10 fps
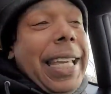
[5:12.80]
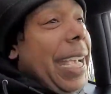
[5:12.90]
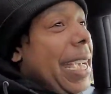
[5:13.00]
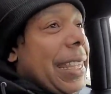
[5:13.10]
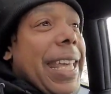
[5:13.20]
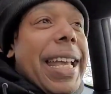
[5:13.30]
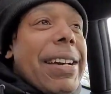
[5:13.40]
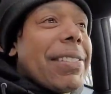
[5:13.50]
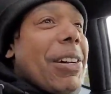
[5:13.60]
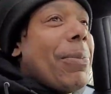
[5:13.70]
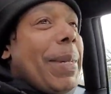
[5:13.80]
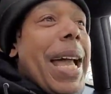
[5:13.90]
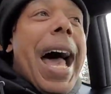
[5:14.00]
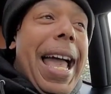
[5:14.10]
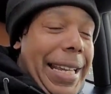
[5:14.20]
everything else gonna
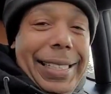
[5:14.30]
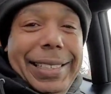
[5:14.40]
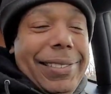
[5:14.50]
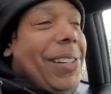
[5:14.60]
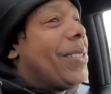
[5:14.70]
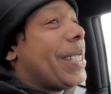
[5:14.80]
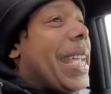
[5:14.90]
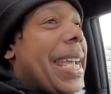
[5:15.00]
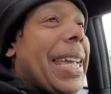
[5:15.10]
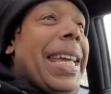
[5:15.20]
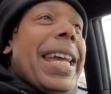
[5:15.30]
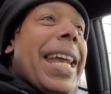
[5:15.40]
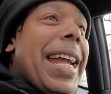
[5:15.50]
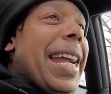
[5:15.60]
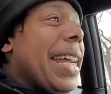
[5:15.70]
be alright. You know what I'm
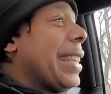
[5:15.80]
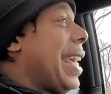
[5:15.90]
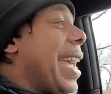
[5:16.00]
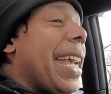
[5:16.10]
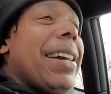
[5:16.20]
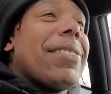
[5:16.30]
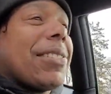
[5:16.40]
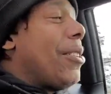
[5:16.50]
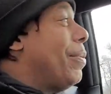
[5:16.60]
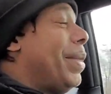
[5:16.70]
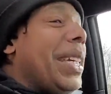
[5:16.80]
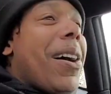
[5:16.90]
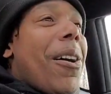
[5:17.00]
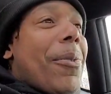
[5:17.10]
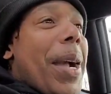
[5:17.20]
saying? Everything else gonna be
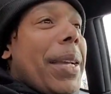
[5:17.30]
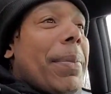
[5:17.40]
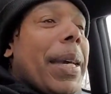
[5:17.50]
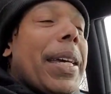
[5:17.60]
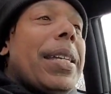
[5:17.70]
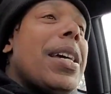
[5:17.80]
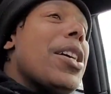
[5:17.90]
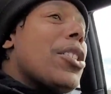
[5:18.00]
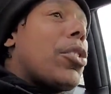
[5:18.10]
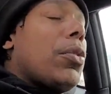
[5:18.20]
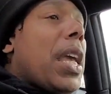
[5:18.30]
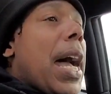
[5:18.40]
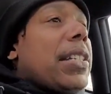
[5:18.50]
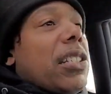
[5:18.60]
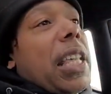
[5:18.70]
alright, man. So
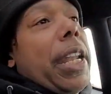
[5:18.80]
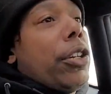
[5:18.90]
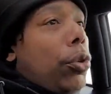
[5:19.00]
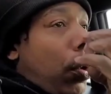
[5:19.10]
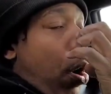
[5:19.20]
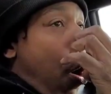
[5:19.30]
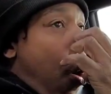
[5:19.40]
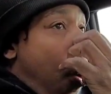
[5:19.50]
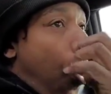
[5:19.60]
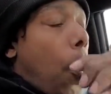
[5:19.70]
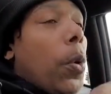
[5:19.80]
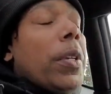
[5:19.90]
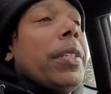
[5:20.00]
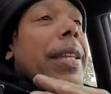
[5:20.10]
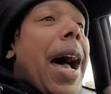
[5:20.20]
yeah, I just gotta do a whole
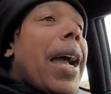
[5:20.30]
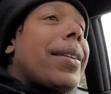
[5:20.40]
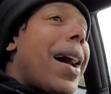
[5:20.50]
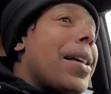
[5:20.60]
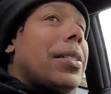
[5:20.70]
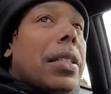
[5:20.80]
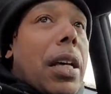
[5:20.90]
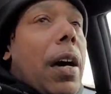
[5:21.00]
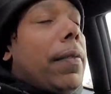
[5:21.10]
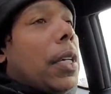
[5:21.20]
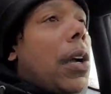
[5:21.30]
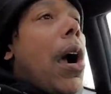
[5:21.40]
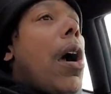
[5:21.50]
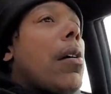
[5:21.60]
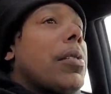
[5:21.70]
diagnostic of the
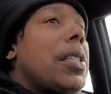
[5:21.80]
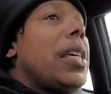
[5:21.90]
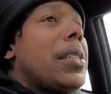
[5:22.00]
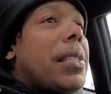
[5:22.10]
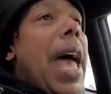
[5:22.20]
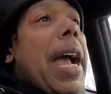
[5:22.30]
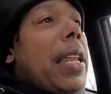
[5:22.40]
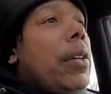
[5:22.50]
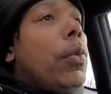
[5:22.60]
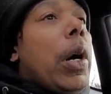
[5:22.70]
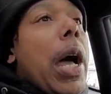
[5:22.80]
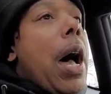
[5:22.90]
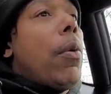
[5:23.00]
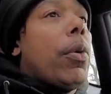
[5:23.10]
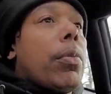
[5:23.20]
car, see exactly what
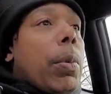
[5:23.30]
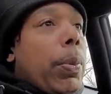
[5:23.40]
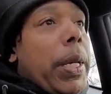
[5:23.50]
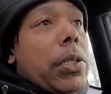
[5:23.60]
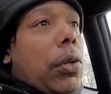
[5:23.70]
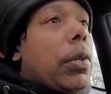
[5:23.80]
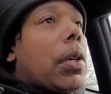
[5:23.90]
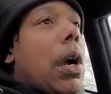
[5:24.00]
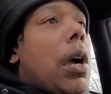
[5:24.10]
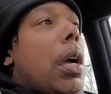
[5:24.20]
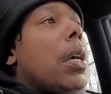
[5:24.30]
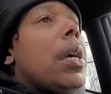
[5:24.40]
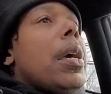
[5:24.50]
I want to replace on the car,